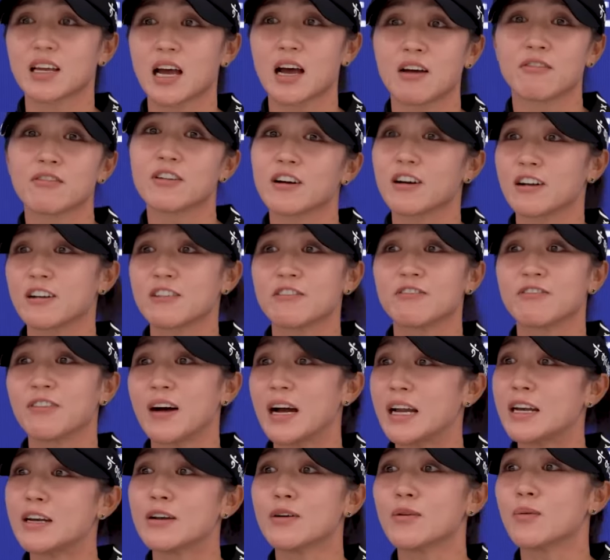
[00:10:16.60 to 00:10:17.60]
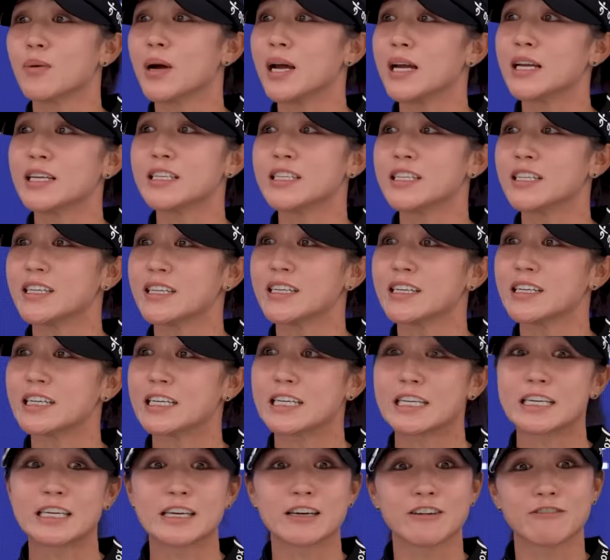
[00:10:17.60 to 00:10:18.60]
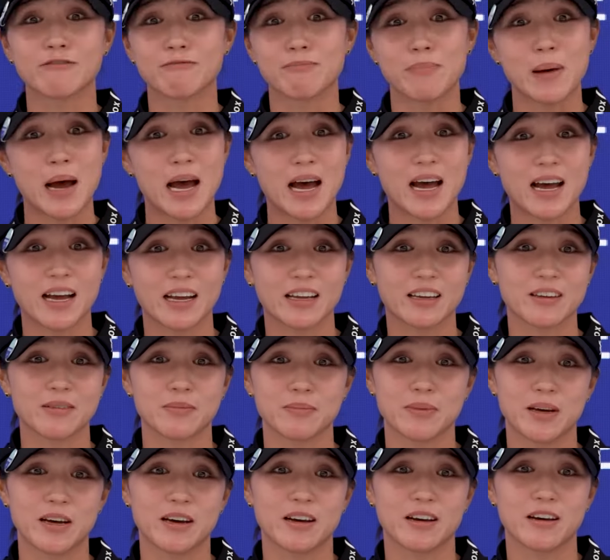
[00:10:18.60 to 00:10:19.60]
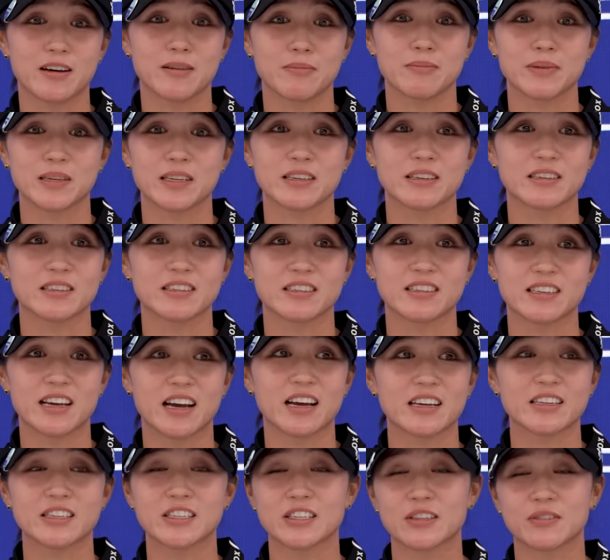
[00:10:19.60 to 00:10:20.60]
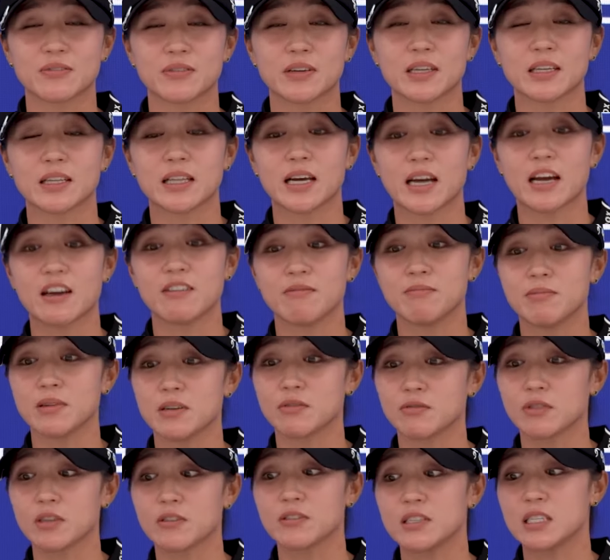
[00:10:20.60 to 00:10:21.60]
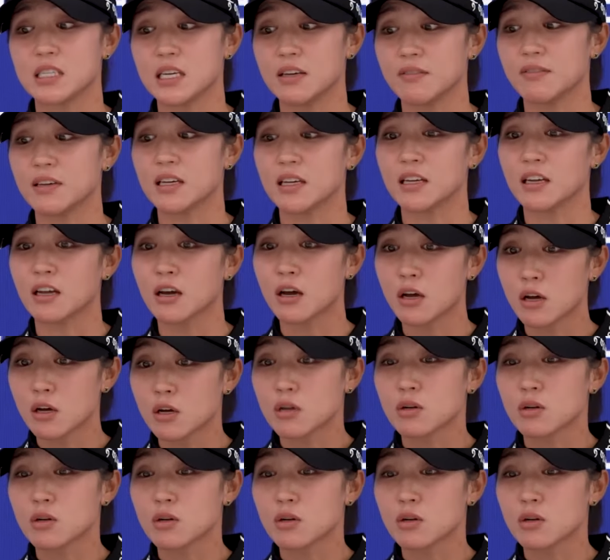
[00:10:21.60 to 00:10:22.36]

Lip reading: I've got to find a way to give back because I just feel like I've been receiving